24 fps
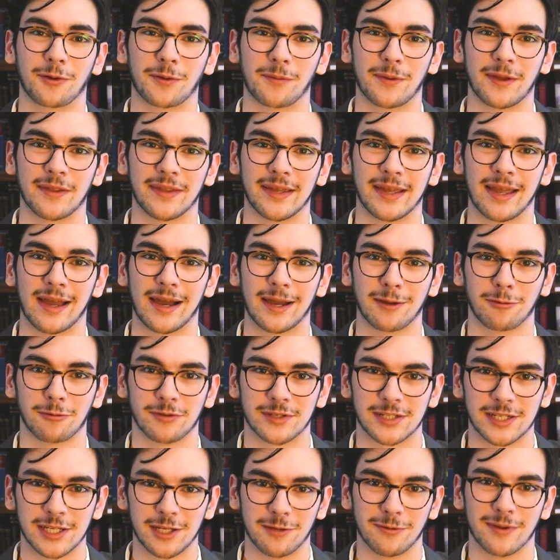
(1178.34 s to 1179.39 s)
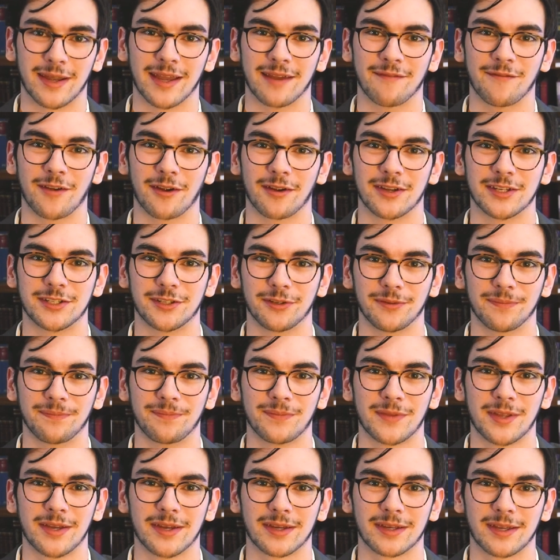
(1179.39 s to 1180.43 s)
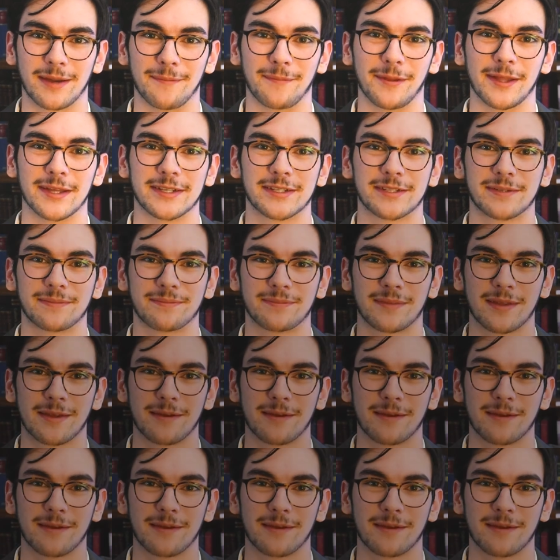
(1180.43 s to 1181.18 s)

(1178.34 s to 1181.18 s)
Lord willing, I will see you again very soon. God bless.